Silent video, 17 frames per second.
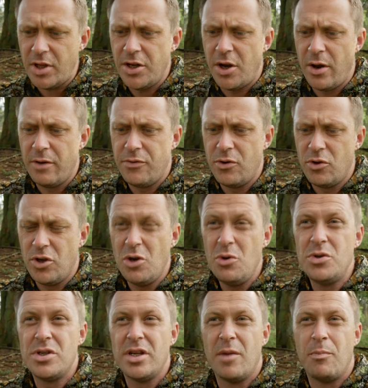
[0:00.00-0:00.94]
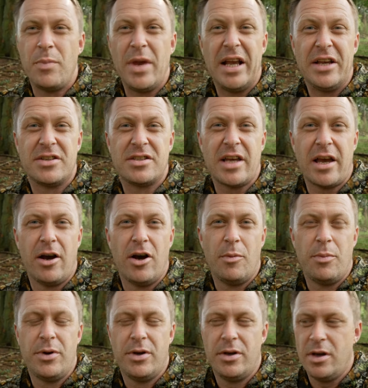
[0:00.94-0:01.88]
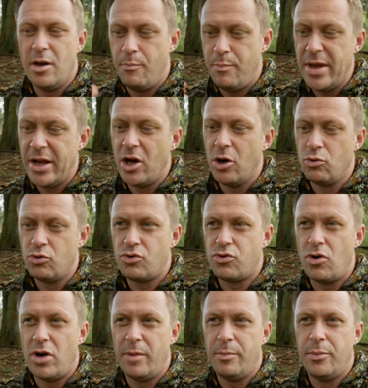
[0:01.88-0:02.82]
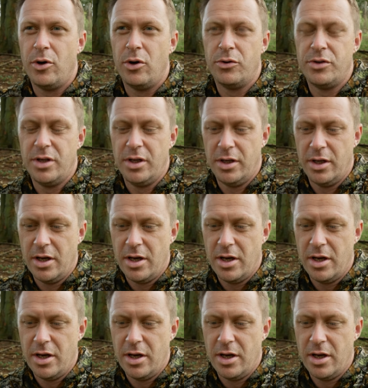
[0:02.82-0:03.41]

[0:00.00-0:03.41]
you know, if you're using a big setup, a big old tripod,